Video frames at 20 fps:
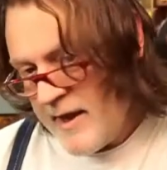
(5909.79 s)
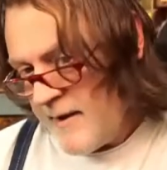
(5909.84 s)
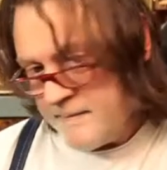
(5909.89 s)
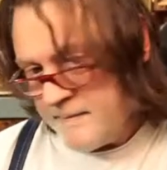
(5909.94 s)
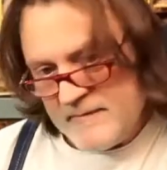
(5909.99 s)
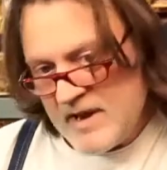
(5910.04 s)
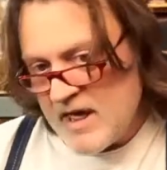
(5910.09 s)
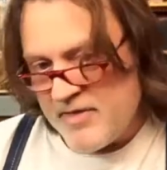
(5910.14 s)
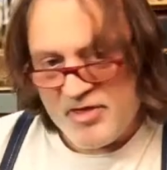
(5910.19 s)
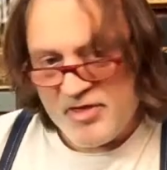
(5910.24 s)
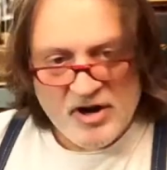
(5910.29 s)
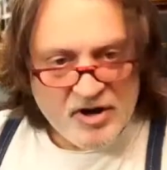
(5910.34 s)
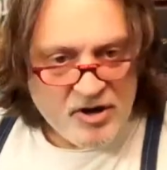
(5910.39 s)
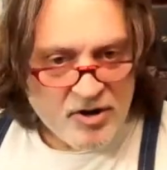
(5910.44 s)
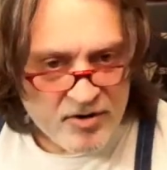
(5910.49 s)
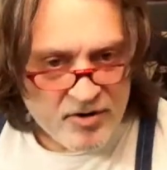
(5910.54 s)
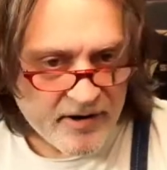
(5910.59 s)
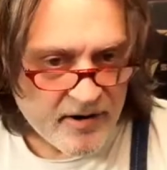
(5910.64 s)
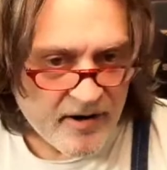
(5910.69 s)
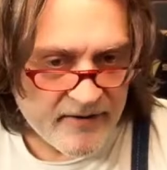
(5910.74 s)
Nothing new,
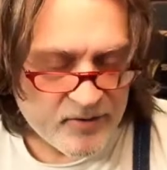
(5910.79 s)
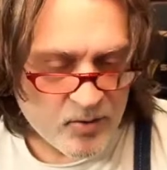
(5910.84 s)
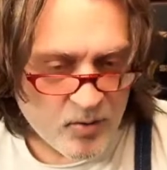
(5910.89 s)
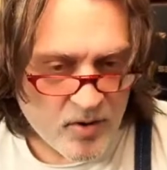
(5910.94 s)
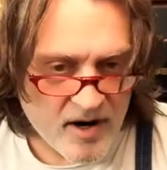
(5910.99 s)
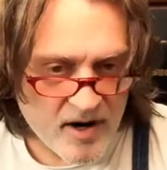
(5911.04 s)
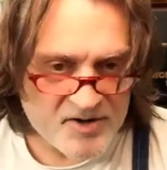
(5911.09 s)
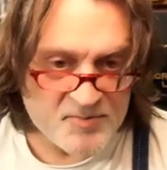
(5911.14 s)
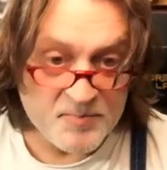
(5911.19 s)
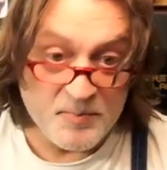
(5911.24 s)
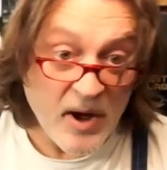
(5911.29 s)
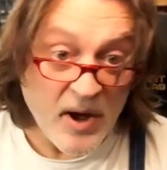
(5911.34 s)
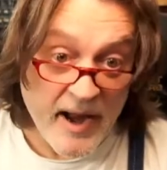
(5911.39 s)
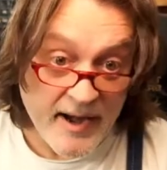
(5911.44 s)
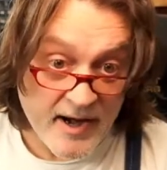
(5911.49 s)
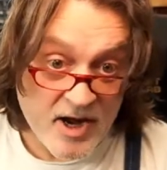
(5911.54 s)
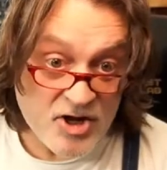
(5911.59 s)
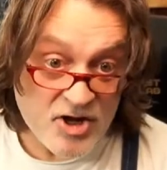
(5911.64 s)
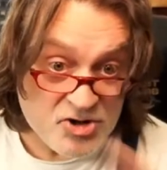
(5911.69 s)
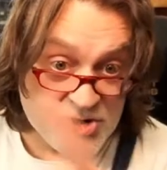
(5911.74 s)
you don't have to watch, but
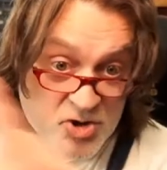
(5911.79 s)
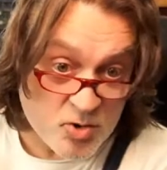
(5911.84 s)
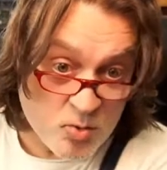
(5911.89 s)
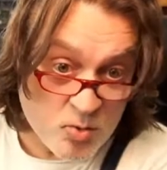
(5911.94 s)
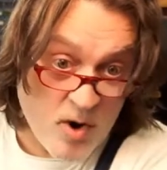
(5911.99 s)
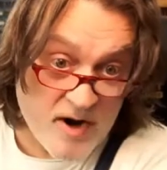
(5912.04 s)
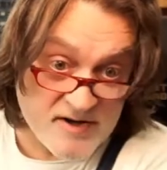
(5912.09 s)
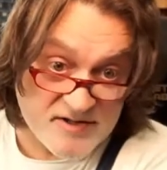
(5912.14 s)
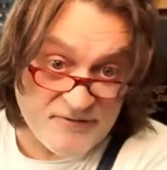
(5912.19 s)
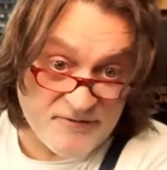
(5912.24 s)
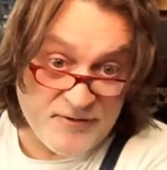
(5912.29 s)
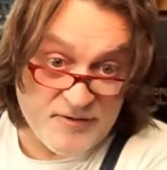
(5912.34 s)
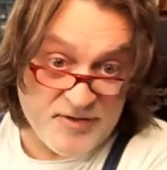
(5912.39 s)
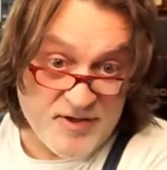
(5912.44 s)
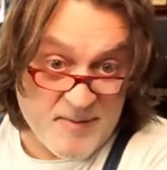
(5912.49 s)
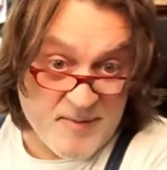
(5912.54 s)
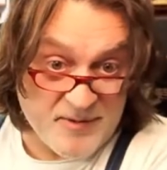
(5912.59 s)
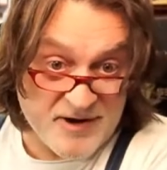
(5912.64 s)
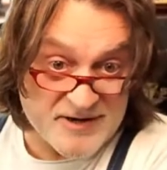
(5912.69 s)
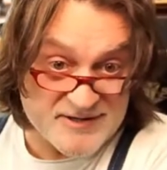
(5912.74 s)
you should watch it for them
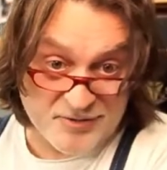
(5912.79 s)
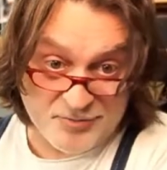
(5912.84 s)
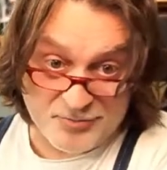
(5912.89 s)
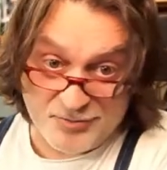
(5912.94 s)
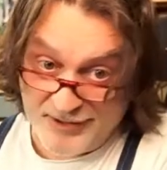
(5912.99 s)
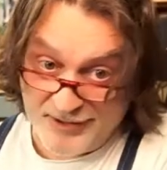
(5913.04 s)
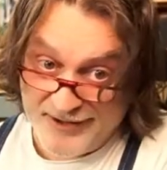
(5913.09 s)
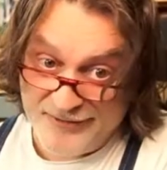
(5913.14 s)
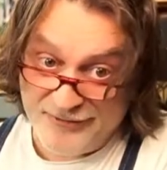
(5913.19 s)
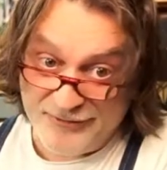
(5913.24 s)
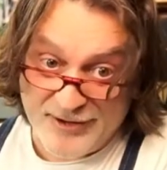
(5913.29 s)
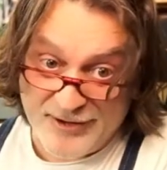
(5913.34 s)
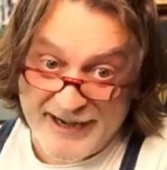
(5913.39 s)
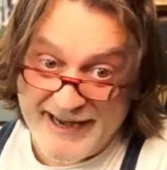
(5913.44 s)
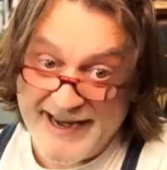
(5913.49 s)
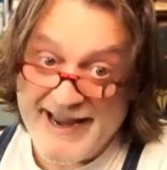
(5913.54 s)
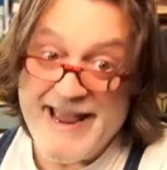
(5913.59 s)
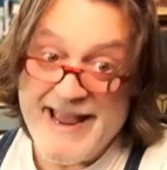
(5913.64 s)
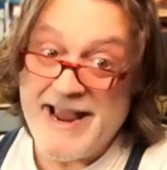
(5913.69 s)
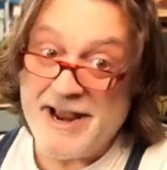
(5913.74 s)
because they're really
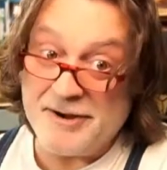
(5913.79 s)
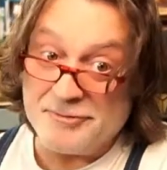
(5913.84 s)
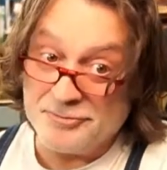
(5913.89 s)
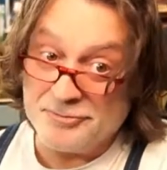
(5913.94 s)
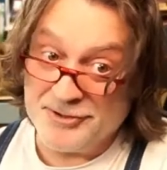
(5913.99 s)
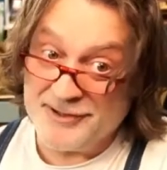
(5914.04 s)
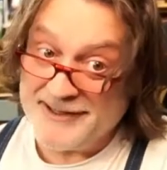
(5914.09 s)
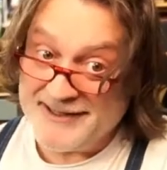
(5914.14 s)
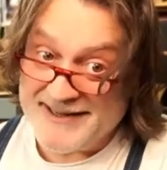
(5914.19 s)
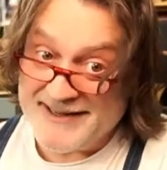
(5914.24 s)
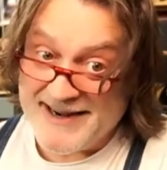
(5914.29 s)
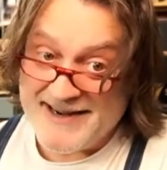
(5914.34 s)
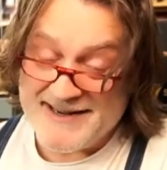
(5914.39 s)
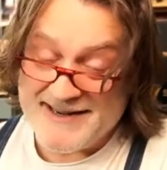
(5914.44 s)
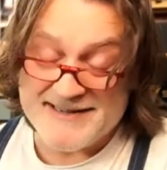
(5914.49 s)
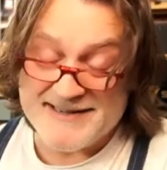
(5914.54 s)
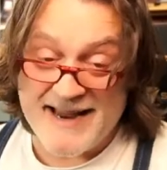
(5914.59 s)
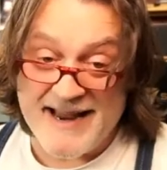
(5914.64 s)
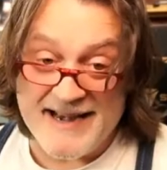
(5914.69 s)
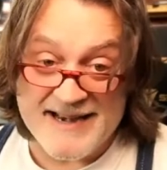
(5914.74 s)
funny and really nice.
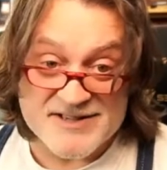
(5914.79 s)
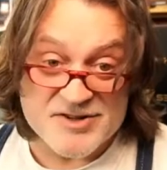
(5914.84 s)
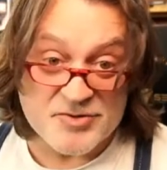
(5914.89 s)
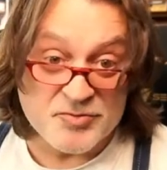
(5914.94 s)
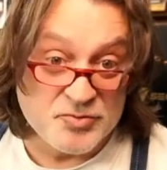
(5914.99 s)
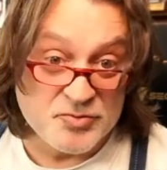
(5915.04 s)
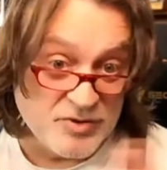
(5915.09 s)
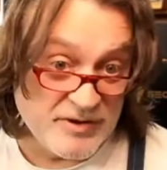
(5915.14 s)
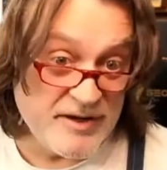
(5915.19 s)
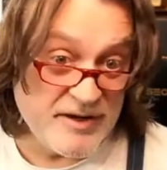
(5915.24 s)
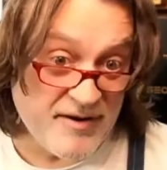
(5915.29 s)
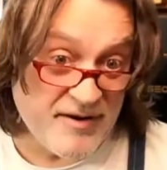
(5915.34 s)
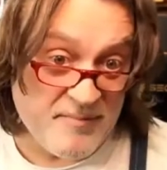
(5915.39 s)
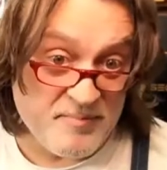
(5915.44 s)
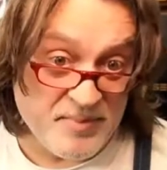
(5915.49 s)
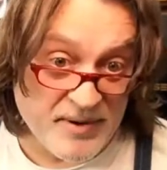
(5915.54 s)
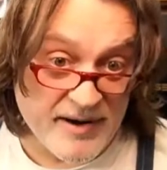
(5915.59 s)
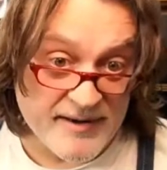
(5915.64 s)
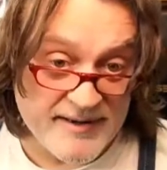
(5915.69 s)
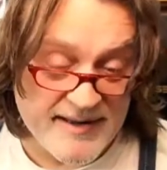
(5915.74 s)
And it's a really great
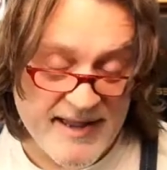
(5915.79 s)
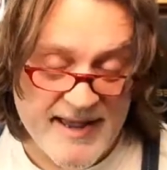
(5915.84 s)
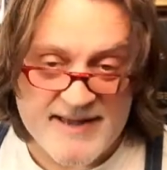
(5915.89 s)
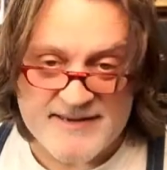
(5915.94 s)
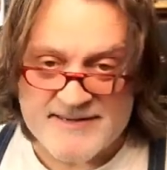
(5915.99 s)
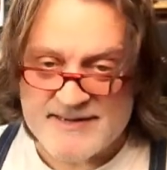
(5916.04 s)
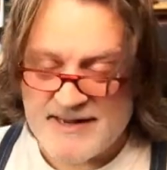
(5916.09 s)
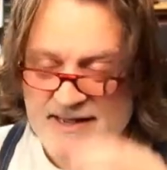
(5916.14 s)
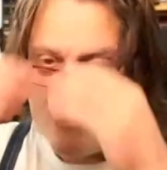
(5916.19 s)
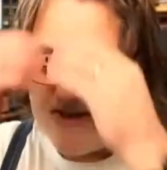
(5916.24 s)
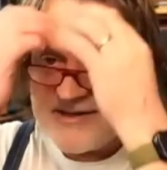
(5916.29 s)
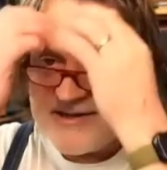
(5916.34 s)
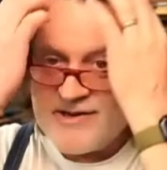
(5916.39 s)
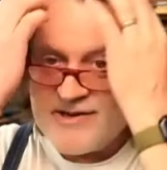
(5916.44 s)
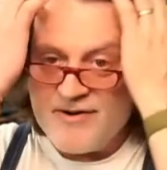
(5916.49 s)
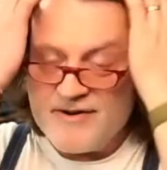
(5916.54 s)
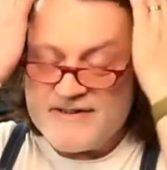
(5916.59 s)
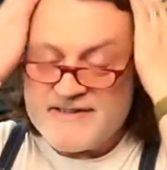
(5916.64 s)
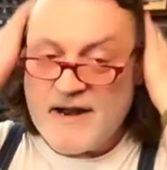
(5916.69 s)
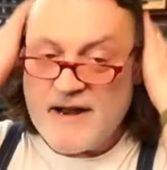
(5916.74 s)
podcast.
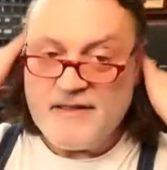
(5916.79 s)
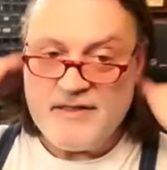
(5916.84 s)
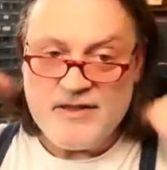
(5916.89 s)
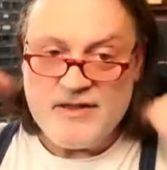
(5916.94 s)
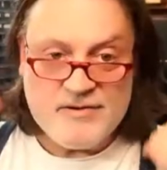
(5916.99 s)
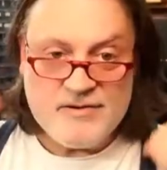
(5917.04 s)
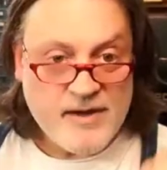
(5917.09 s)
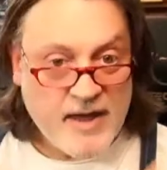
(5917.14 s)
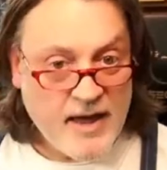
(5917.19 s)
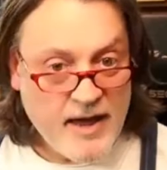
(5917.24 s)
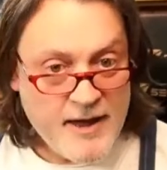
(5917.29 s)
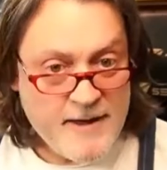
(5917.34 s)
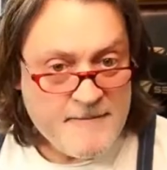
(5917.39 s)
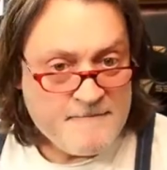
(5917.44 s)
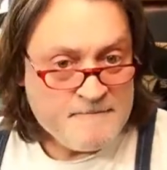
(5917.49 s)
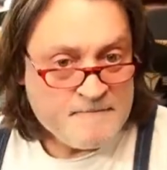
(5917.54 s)
So it's out of the UK.